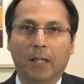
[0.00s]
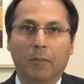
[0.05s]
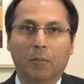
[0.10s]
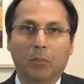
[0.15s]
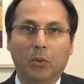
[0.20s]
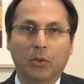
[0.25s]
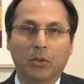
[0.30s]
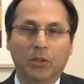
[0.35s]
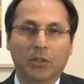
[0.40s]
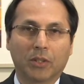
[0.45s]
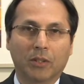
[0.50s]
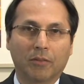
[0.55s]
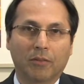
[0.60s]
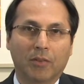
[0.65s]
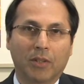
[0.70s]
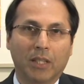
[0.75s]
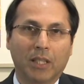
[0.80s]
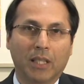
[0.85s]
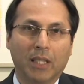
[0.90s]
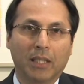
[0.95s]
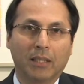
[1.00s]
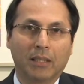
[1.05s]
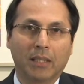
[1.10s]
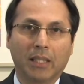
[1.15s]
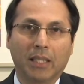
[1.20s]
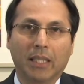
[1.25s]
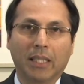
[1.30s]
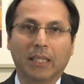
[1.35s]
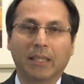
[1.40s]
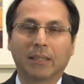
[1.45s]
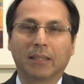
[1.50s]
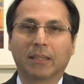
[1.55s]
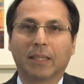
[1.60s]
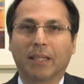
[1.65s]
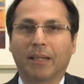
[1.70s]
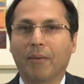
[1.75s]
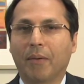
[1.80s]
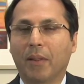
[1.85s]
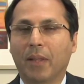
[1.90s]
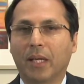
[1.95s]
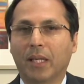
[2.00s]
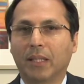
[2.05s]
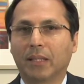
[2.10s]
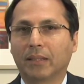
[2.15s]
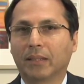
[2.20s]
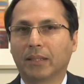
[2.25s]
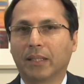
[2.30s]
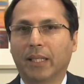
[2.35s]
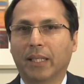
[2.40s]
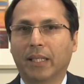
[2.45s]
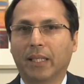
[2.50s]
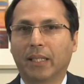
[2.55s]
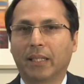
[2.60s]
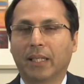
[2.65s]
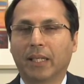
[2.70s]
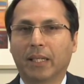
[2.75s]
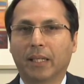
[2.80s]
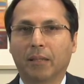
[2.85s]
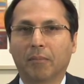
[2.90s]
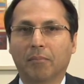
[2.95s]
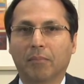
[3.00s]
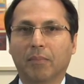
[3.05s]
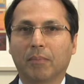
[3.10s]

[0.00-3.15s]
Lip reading: Most of the NDAs, they say